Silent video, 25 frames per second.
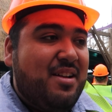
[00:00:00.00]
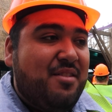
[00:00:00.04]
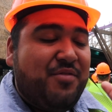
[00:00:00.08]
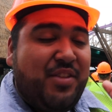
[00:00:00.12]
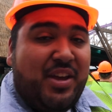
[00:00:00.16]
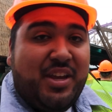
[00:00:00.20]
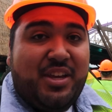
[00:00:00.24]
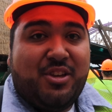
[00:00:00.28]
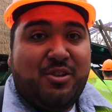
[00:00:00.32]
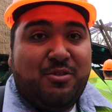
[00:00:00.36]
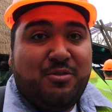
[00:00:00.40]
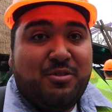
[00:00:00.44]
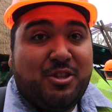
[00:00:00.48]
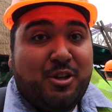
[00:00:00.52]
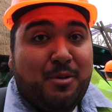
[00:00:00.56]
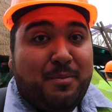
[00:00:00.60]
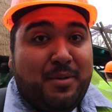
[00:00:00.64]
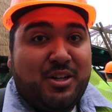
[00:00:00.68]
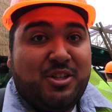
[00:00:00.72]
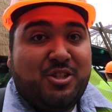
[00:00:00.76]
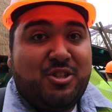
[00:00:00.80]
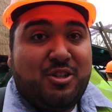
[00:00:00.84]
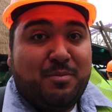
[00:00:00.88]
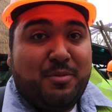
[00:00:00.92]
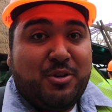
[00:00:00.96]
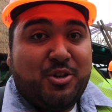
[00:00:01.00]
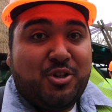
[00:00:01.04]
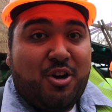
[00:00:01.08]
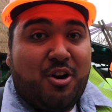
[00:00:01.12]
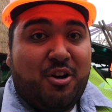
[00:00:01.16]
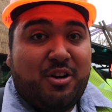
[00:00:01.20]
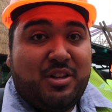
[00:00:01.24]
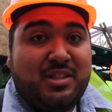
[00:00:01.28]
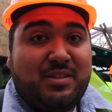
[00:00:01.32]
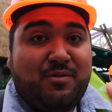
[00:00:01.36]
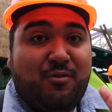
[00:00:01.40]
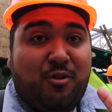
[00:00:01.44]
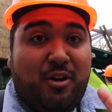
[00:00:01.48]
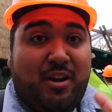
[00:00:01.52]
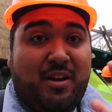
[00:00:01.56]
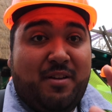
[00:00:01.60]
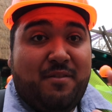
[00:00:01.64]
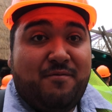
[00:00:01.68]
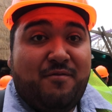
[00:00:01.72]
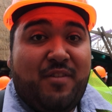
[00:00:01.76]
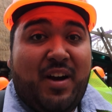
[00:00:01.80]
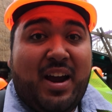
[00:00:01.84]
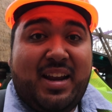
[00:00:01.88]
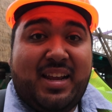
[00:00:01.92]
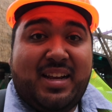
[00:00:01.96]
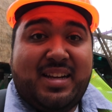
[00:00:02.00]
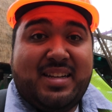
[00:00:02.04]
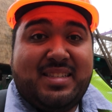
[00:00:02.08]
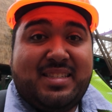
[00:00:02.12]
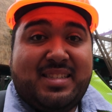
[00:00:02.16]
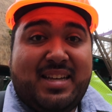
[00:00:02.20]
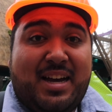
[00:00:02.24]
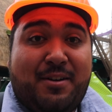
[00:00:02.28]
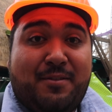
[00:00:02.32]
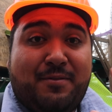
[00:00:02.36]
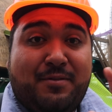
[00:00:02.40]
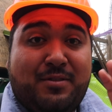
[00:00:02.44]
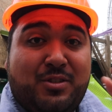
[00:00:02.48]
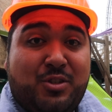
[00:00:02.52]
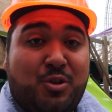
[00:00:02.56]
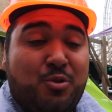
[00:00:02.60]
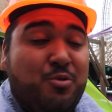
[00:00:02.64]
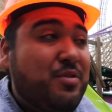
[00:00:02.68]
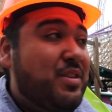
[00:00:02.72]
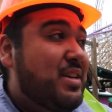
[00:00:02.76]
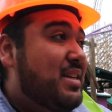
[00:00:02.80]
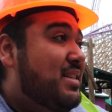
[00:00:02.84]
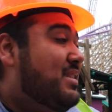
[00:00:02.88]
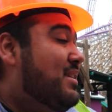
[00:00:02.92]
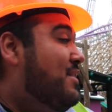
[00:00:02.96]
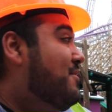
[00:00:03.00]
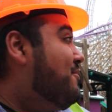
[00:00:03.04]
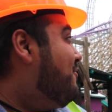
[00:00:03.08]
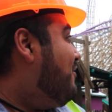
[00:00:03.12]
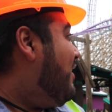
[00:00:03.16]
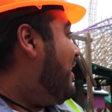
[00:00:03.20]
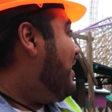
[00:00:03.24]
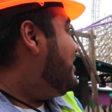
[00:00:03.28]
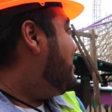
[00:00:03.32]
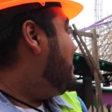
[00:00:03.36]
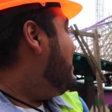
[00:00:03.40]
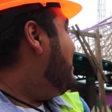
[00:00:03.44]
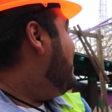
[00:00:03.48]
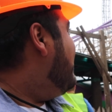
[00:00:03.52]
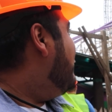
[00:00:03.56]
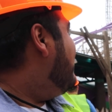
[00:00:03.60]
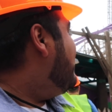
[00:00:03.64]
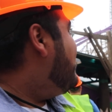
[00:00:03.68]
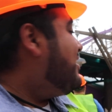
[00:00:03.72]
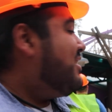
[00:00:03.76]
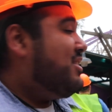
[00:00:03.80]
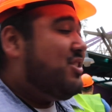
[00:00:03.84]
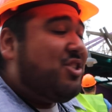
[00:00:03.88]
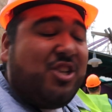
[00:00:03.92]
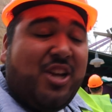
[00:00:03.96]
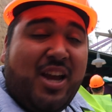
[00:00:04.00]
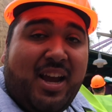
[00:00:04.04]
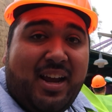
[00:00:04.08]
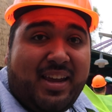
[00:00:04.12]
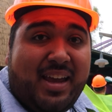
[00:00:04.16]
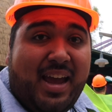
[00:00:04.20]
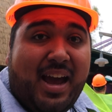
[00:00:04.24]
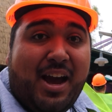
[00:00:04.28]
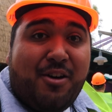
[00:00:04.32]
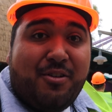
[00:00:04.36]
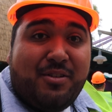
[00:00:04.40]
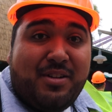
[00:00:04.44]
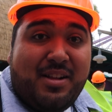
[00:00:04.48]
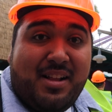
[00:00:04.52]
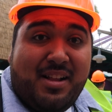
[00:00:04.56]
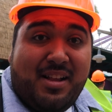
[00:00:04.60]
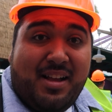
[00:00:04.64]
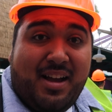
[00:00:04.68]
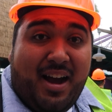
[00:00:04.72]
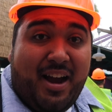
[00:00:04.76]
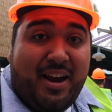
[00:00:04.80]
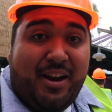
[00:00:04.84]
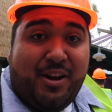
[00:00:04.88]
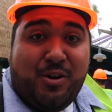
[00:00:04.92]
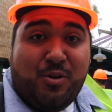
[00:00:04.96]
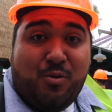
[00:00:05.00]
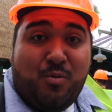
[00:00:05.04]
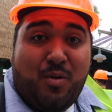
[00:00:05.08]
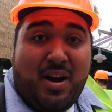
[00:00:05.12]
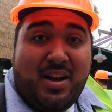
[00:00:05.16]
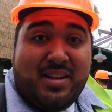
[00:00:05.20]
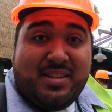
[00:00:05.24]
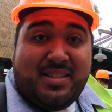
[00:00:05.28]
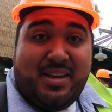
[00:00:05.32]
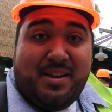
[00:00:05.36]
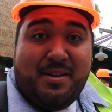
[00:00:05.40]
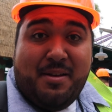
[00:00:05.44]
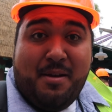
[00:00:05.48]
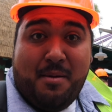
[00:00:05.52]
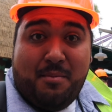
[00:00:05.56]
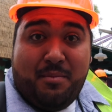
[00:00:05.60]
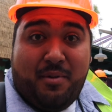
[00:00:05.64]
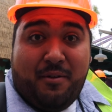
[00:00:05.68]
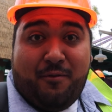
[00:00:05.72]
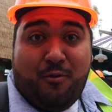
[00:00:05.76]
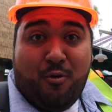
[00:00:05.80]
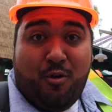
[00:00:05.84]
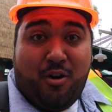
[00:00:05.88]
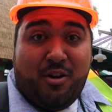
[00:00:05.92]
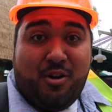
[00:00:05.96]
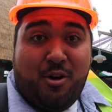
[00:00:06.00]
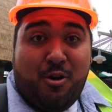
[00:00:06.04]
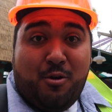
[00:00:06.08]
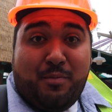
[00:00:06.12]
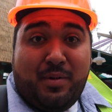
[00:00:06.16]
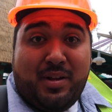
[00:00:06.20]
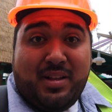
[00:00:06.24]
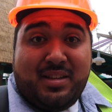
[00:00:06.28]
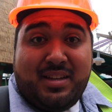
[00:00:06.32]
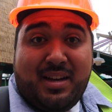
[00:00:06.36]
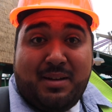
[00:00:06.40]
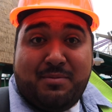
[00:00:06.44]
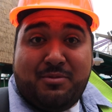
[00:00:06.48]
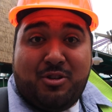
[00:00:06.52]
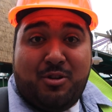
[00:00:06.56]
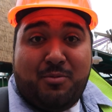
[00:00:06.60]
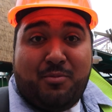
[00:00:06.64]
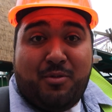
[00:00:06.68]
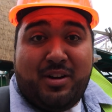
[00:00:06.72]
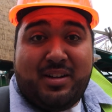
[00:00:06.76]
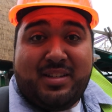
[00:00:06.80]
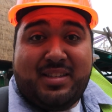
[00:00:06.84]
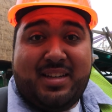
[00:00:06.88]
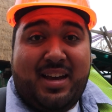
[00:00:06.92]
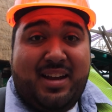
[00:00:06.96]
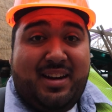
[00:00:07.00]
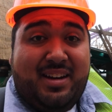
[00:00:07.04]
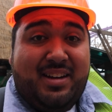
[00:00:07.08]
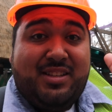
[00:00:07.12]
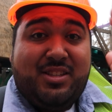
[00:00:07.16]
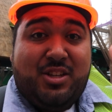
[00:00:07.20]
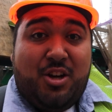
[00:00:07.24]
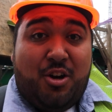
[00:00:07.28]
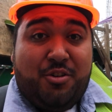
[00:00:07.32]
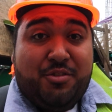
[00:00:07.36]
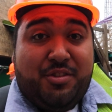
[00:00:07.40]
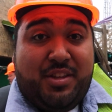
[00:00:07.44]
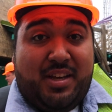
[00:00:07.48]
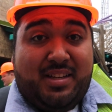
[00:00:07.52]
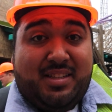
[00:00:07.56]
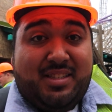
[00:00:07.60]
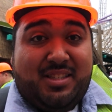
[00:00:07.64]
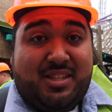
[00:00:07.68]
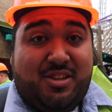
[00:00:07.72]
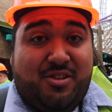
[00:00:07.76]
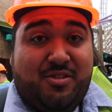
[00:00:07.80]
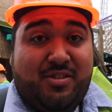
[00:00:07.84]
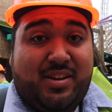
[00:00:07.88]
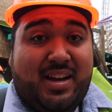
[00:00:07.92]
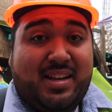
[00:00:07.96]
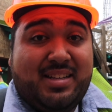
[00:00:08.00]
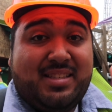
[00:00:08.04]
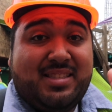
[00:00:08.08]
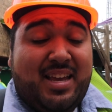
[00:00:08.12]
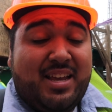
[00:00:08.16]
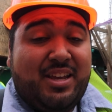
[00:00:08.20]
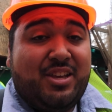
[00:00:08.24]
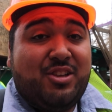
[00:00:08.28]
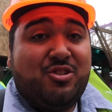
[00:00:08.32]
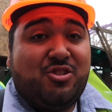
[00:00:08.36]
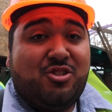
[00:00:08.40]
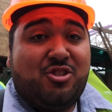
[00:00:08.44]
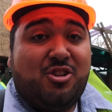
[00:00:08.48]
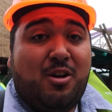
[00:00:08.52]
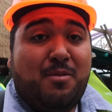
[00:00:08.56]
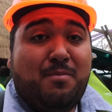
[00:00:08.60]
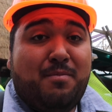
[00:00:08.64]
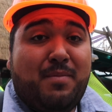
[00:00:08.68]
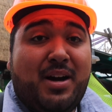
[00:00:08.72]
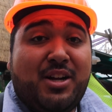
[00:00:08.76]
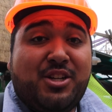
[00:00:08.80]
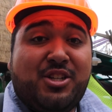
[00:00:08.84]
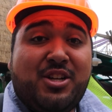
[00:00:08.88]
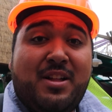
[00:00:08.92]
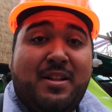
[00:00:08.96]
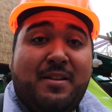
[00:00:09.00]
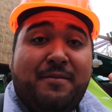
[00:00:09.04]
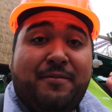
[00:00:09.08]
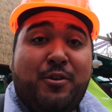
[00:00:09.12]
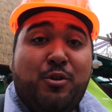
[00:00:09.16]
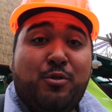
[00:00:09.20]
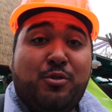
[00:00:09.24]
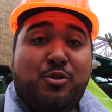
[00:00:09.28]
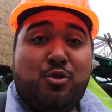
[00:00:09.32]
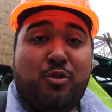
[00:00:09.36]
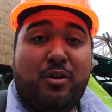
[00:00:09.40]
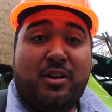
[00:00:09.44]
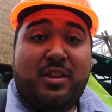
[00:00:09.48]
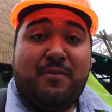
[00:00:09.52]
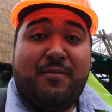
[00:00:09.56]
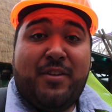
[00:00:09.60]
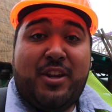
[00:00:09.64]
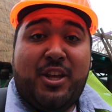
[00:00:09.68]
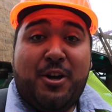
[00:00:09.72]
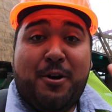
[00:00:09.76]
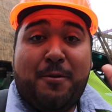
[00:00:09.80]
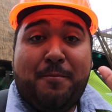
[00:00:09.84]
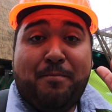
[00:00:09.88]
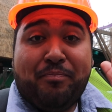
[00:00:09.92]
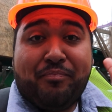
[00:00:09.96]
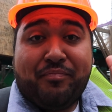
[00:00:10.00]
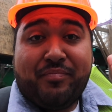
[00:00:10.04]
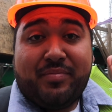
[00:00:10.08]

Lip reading: Thank you so much to Busch Gardens for inviting us out to this event to check out Iron Gwazi before it opens. I'm super excited, and it's all thanks to you guys. Thank you so much. If you enjoyed the video,